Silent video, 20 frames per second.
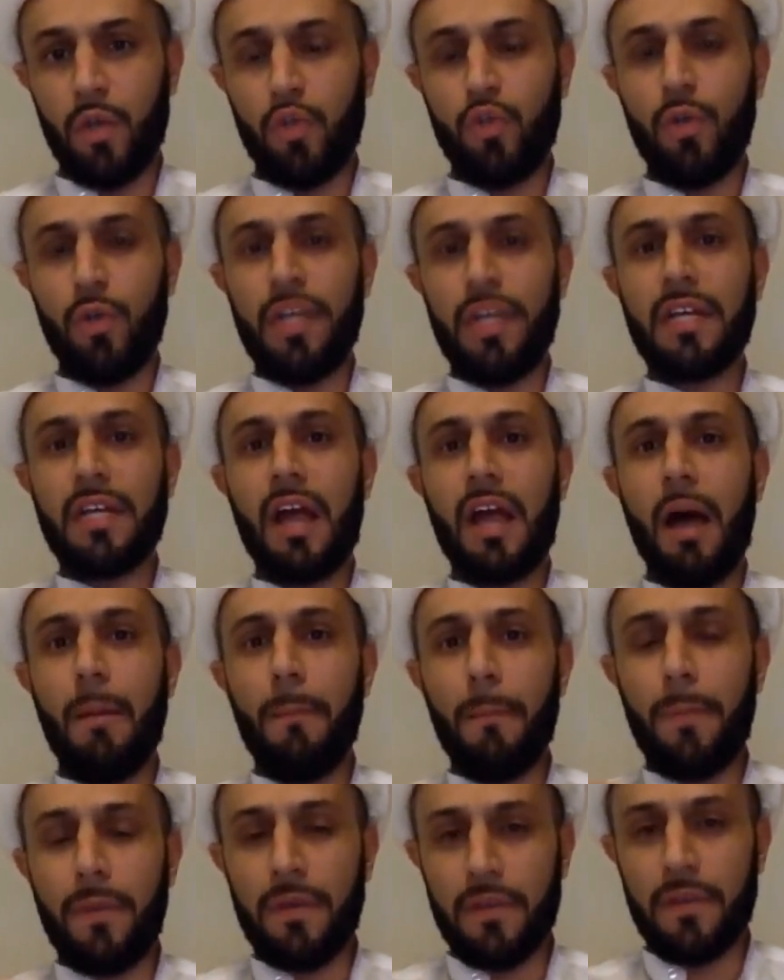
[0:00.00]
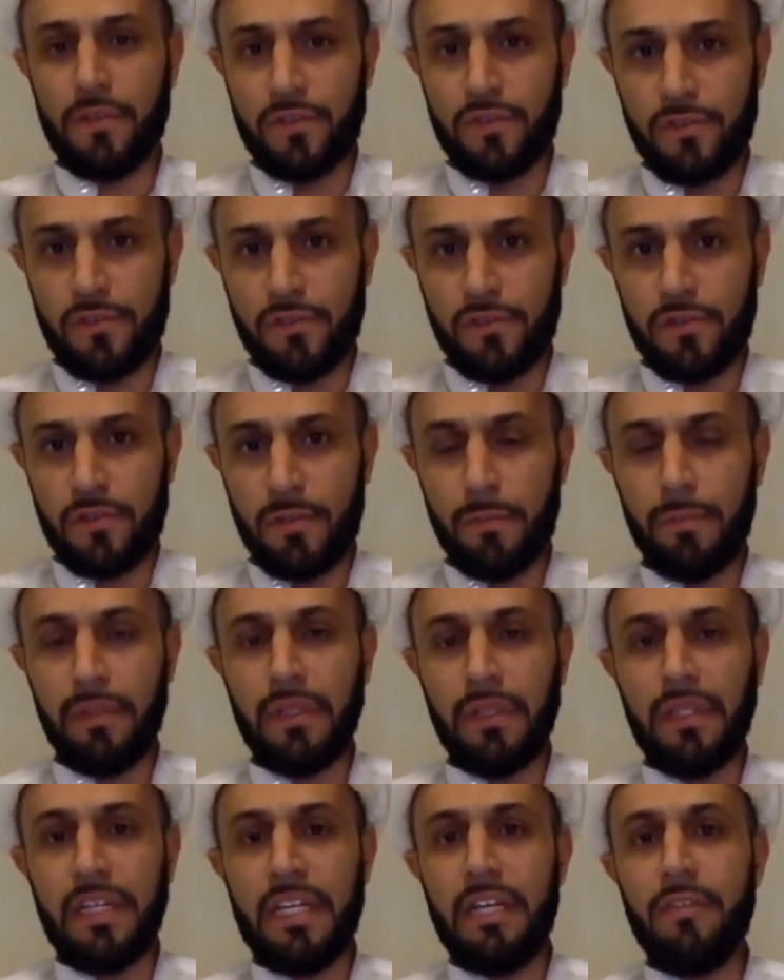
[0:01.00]
to encompass
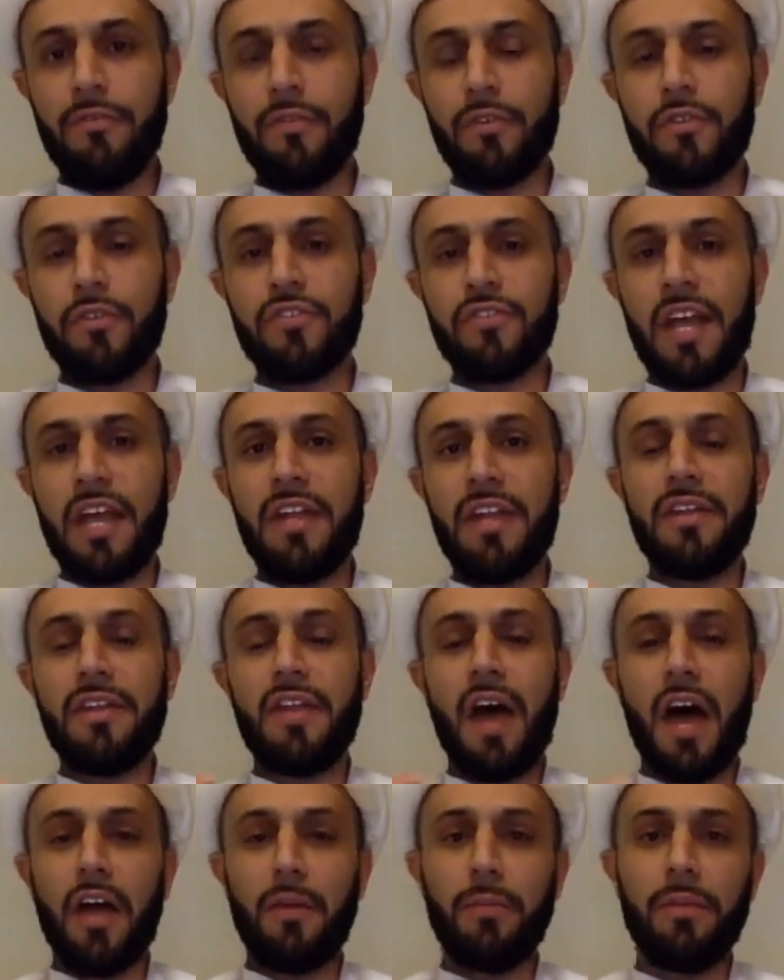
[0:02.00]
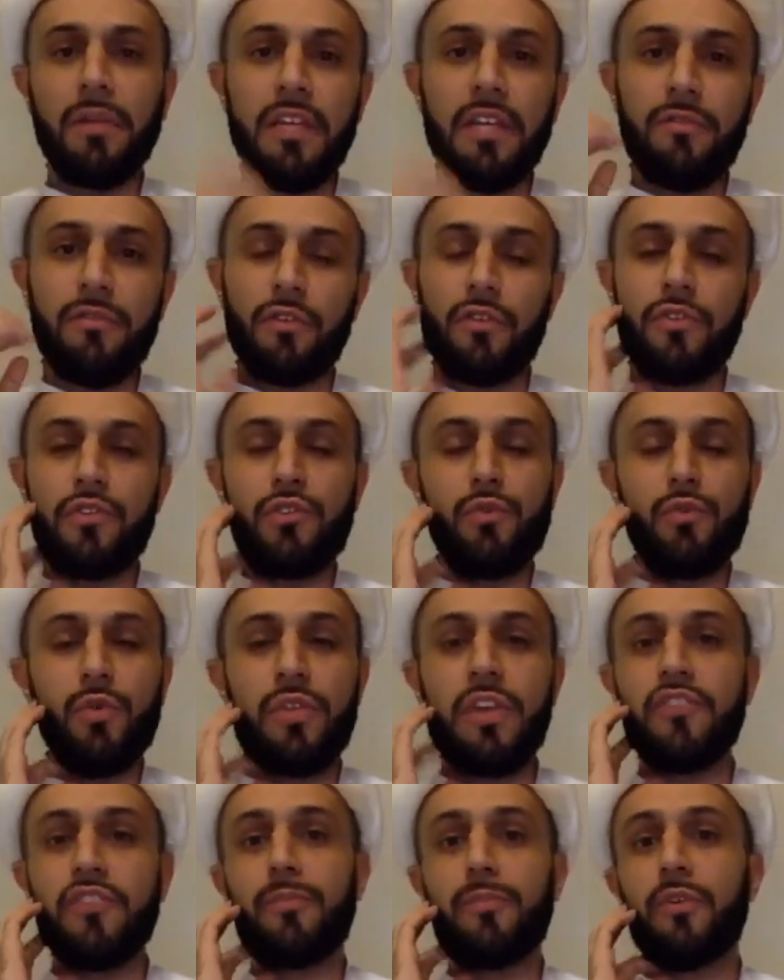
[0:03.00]
believers and non believers
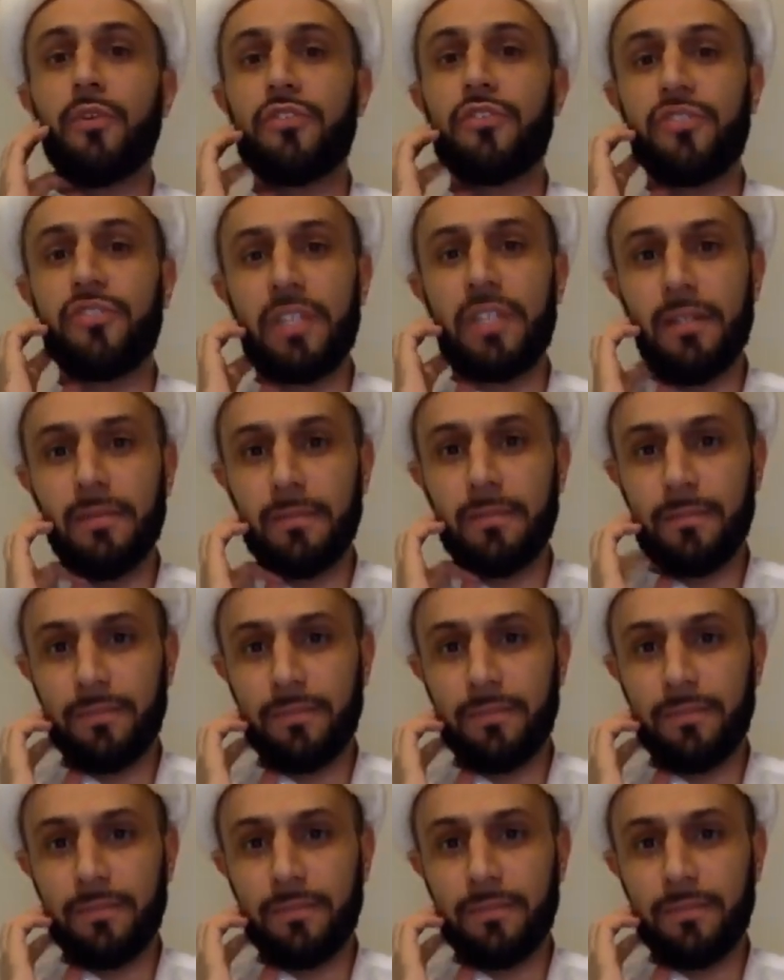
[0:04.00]
with his mercy.